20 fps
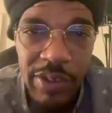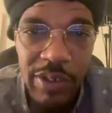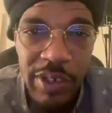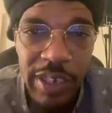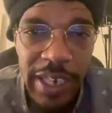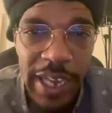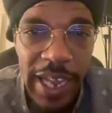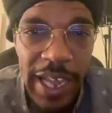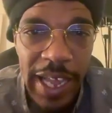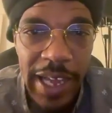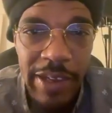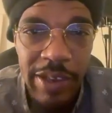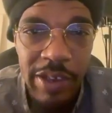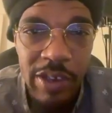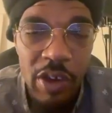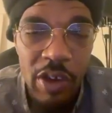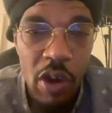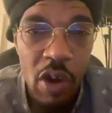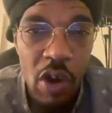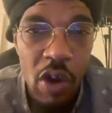You can add
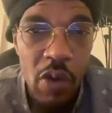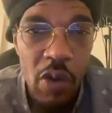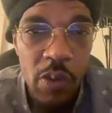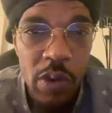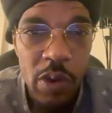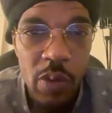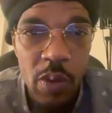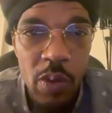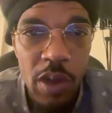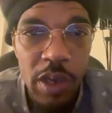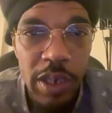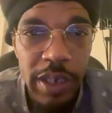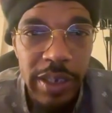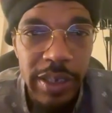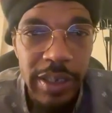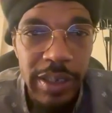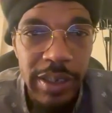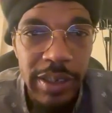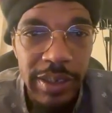your hardware wallet